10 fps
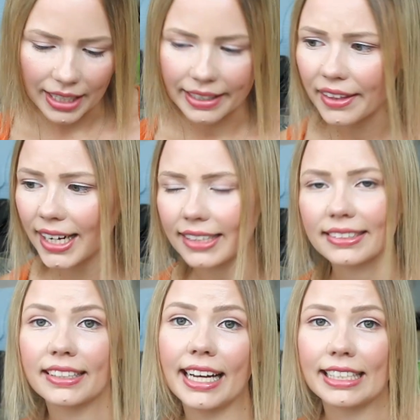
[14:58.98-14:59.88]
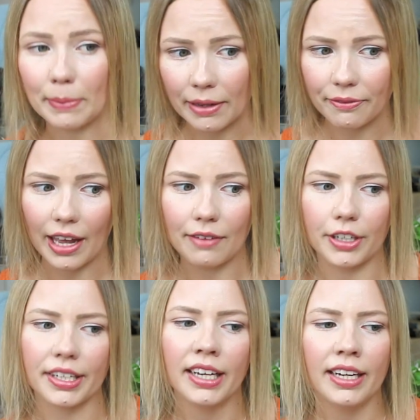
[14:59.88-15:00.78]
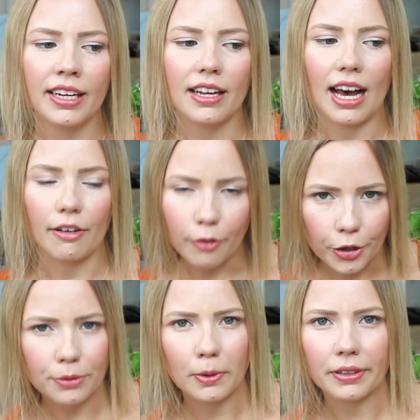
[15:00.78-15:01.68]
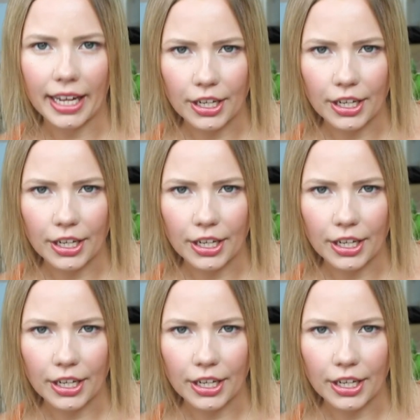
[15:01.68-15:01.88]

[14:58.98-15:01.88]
nonetheless, it's my favorite affordable,